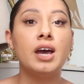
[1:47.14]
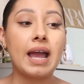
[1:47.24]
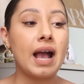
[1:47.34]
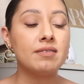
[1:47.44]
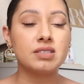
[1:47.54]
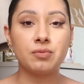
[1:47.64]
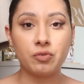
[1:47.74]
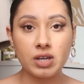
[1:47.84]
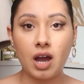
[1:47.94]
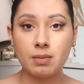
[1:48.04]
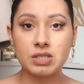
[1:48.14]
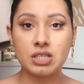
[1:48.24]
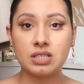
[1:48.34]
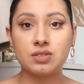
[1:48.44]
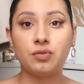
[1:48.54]
I have some free
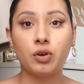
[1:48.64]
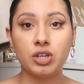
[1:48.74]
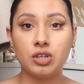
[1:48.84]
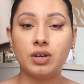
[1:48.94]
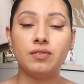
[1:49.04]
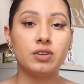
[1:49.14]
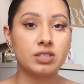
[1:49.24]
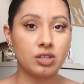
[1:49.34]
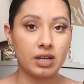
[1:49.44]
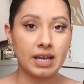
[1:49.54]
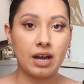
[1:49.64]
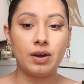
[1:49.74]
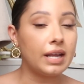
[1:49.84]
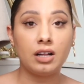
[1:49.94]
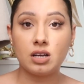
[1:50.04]
options for you if you're starting out,
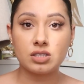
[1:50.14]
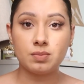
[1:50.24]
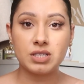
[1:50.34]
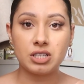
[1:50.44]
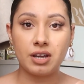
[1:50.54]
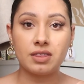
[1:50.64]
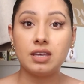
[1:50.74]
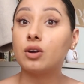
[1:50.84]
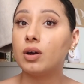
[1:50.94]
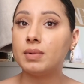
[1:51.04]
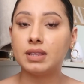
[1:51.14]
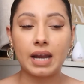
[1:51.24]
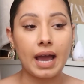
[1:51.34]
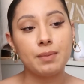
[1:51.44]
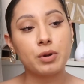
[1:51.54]
and I'll also be sharing the equipment
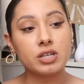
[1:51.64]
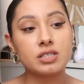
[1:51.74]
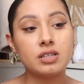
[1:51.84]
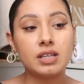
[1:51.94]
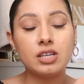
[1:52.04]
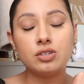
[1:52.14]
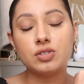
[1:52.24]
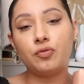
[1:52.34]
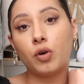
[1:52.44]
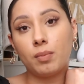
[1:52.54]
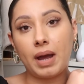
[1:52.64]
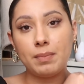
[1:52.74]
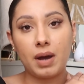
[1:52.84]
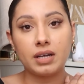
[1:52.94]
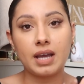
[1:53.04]
that I personally use for my
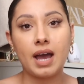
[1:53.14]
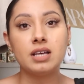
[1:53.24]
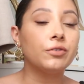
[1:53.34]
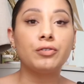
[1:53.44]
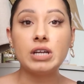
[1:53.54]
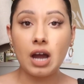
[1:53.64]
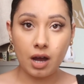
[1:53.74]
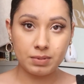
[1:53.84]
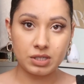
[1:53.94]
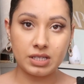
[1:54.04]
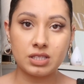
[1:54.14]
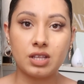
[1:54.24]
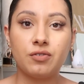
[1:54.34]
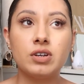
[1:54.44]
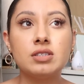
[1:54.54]
podcast. For free options,
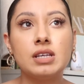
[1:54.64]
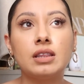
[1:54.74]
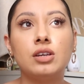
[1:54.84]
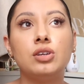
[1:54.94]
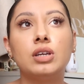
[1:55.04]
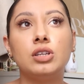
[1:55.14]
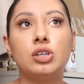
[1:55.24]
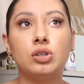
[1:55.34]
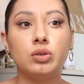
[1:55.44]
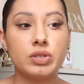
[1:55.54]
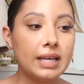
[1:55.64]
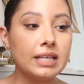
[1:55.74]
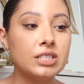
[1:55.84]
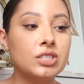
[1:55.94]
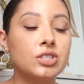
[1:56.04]
the first thing that you can use
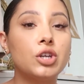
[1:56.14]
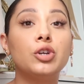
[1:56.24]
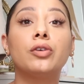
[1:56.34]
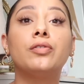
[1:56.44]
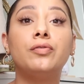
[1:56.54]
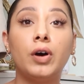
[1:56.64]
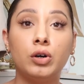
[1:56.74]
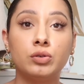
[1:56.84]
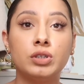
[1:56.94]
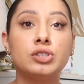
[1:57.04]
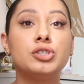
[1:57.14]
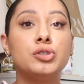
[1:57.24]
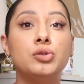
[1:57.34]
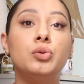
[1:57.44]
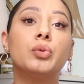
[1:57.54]
is your phone
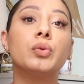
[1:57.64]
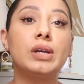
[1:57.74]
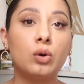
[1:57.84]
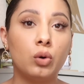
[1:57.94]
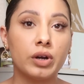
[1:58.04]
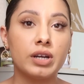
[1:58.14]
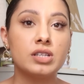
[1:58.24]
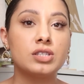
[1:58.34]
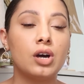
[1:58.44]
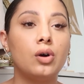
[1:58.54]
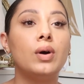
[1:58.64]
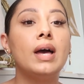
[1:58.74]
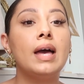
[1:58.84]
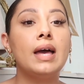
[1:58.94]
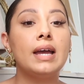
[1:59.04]
to record. So
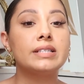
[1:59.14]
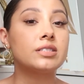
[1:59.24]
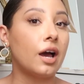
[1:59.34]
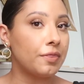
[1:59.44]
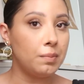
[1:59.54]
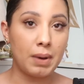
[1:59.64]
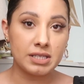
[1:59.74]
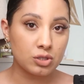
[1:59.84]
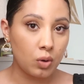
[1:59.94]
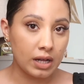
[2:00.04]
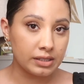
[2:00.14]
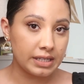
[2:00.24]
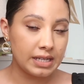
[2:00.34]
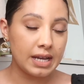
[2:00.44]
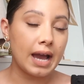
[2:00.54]
it's not the best
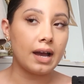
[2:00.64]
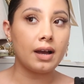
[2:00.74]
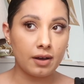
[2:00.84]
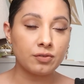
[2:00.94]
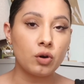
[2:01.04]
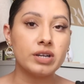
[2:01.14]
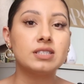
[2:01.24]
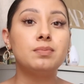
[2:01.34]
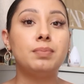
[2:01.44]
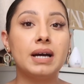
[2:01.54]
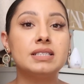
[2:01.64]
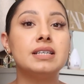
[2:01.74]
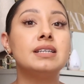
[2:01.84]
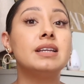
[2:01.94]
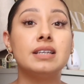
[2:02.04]
quality, of course, but
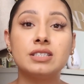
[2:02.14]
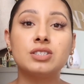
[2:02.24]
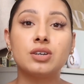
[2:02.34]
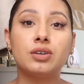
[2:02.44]
it is